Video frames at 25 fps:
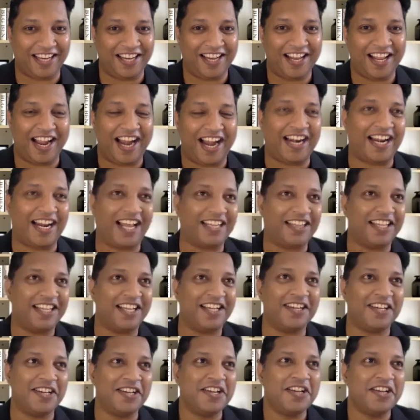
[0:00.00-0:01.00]
And I think
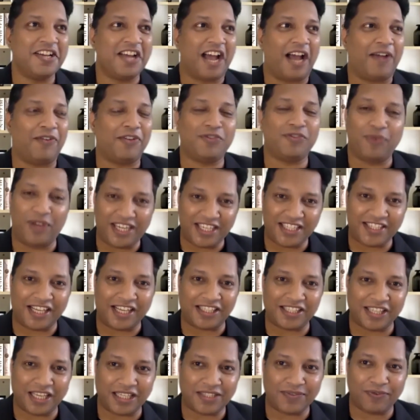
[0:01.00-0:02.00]
I was very
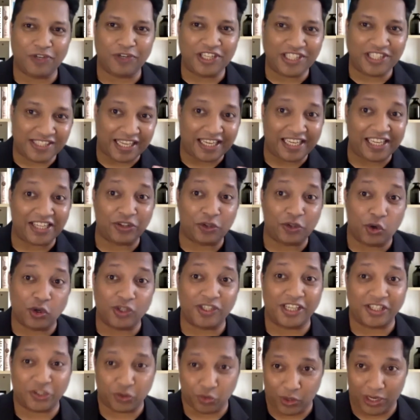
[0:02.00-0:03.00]
successful in selling those
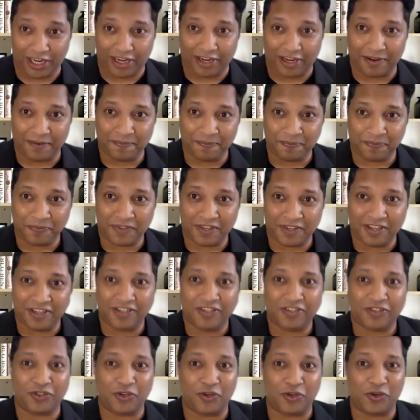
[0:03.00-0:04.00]
as well.
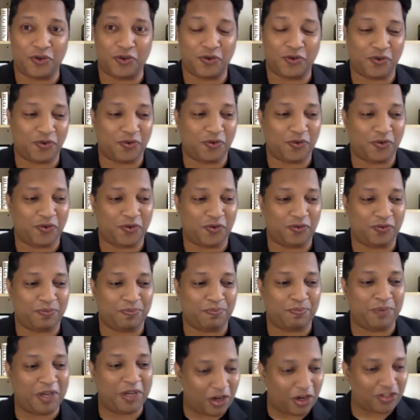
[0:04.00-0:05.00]
So
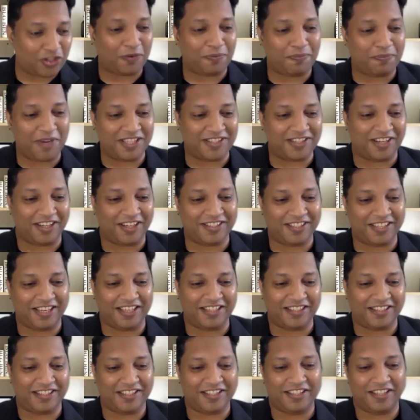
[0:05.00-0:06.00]
because of my
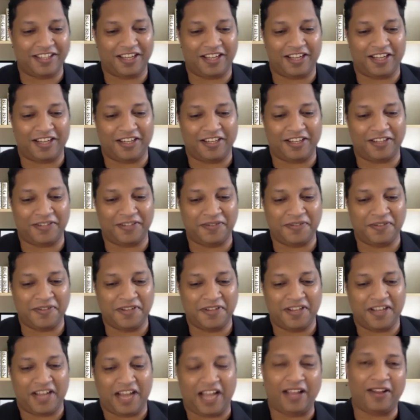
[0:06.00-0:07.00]
success,
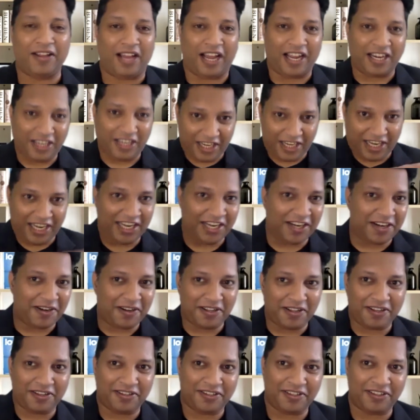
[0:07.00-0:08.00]
I trained
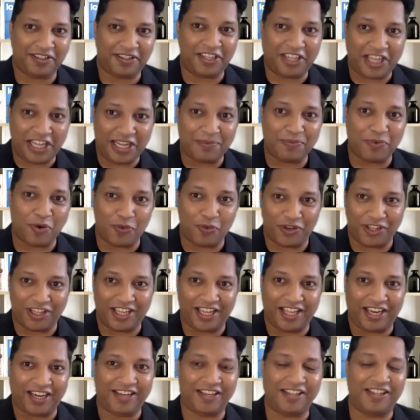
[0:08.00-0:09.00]
the team over
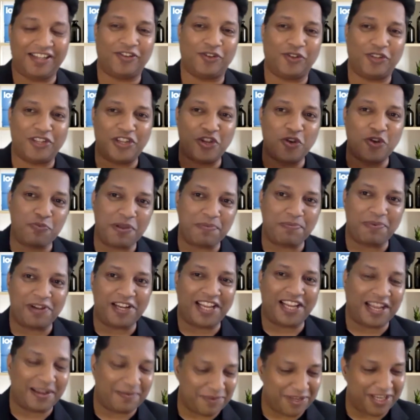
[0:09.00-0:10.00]
there. The new people
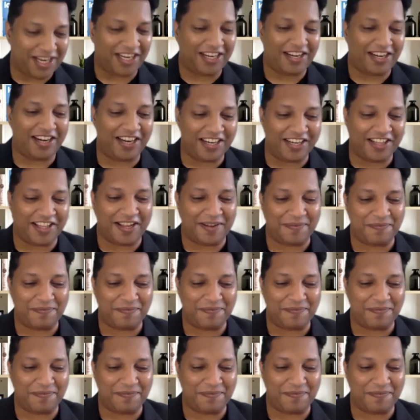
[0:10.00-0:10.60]
came in, I trained them.